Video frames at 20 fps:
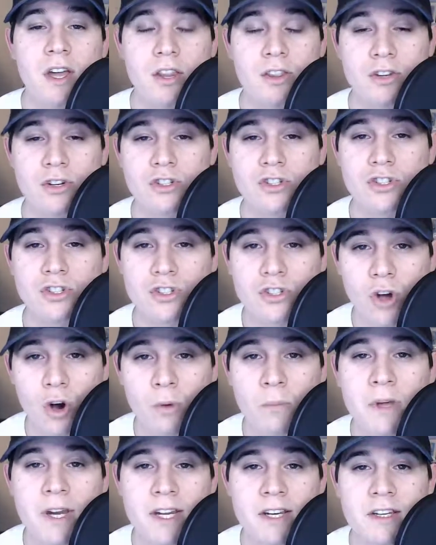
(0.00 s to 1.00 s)
there's so
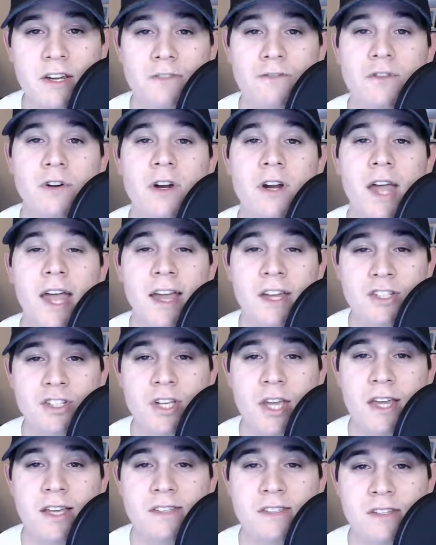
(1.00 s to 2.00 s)
many different edge
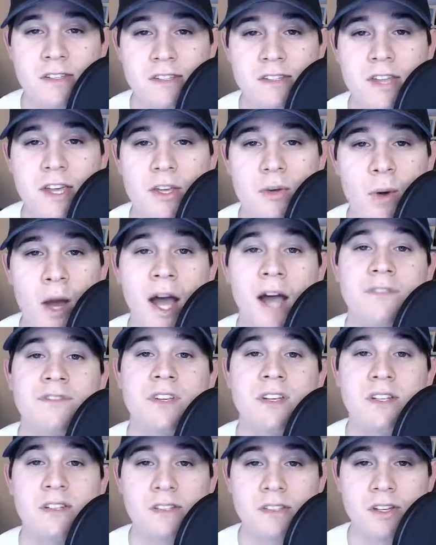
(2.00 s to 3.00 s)
cases that you have to
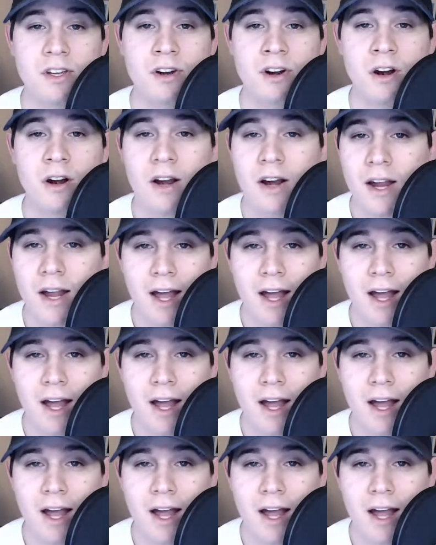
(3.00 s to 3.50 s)
consider.